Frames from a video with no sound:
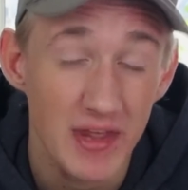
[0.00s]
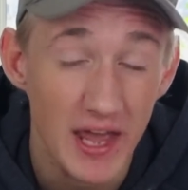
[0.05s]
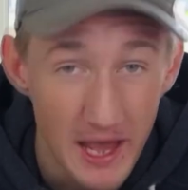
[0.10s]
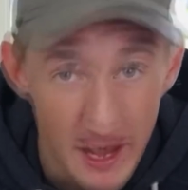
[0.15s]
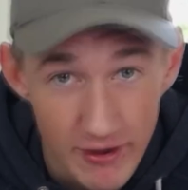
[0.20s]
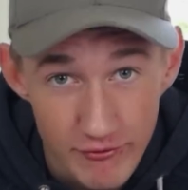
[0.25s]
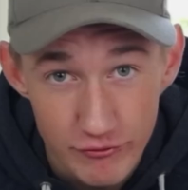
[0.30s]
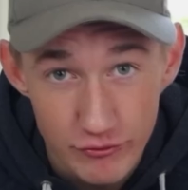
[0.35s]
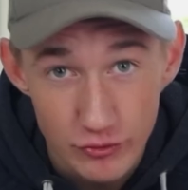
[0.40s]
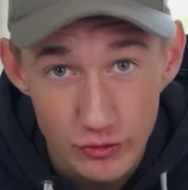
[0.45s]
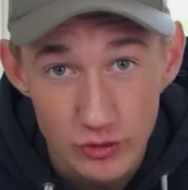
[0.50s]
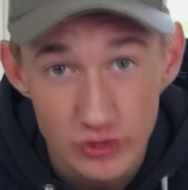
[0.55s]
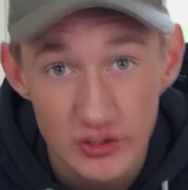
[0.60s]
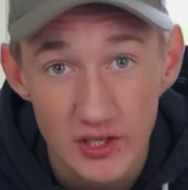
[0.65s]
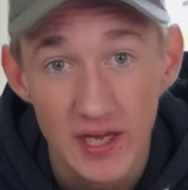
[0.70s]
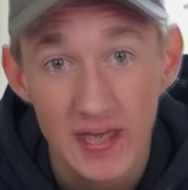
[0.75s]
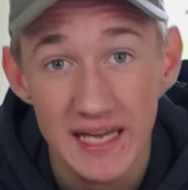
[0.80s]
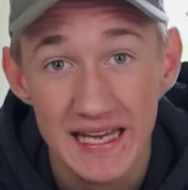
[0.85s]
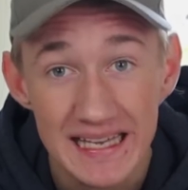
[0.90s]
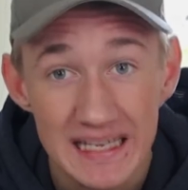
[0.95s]
effort
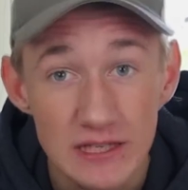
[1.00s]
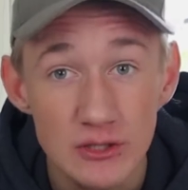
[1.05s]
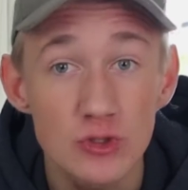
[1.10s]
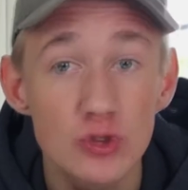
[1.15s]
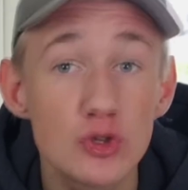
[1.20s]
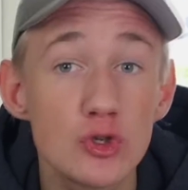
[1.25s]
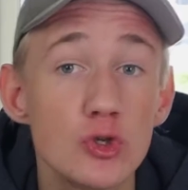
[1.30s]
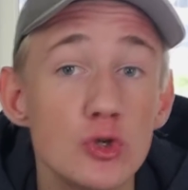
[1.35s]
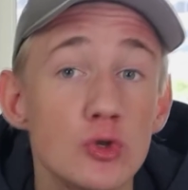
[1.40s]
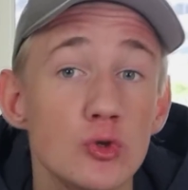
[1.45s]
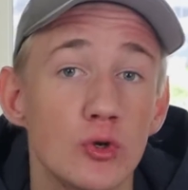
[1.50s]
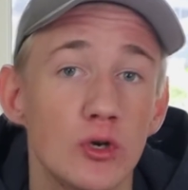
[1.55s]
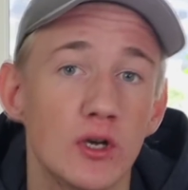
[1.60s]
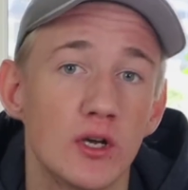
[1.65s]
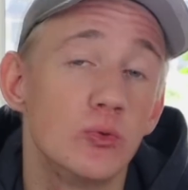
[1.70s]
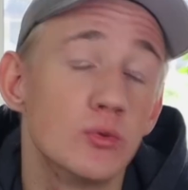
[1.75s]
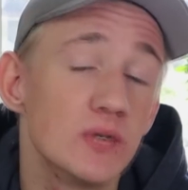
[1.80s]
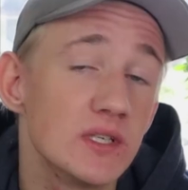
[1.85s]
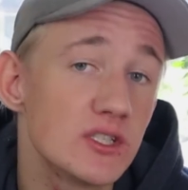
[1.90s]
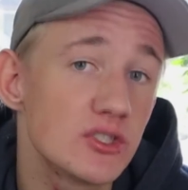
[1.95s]
into
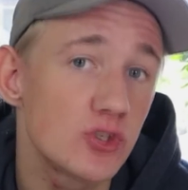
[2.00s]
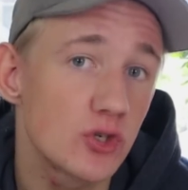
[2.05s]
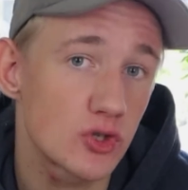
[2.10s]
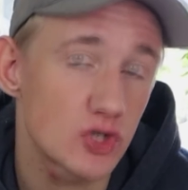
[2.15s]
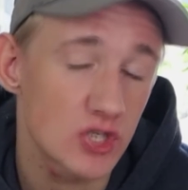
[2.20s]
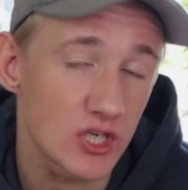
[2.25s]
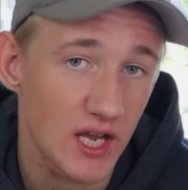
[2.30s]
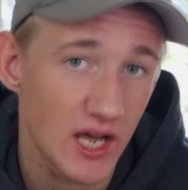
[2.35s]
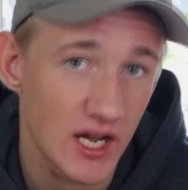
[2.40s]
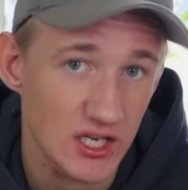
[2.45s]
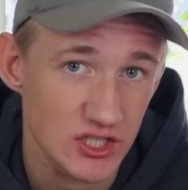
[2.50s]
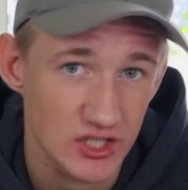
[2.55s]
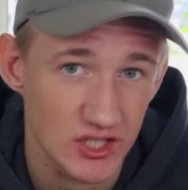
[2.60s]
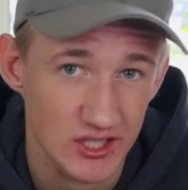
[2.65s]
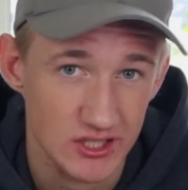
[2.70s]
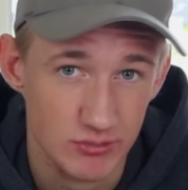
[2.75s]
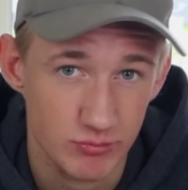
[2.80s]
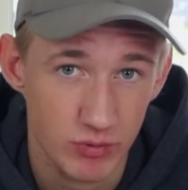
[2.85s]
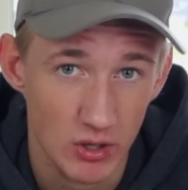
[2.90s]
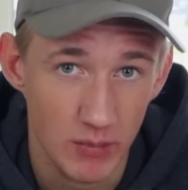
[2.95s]
researching
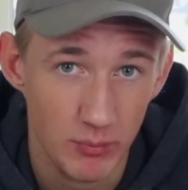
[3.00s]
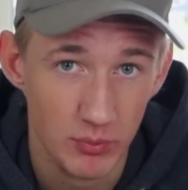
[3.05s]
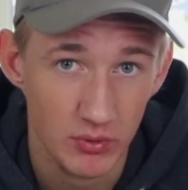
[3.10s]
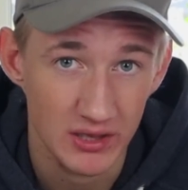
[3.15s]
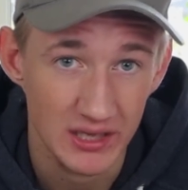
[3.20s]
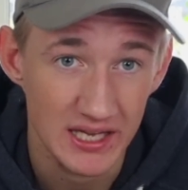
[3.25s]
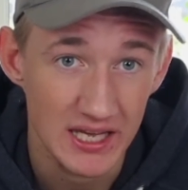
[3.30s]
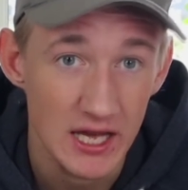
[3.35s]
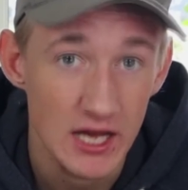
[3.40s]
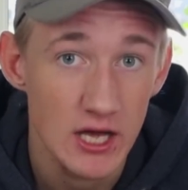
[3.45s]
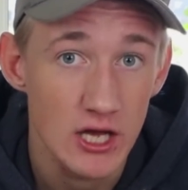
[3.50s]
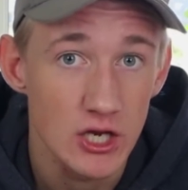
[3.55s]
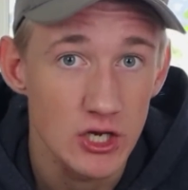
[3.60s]
hashtags properly,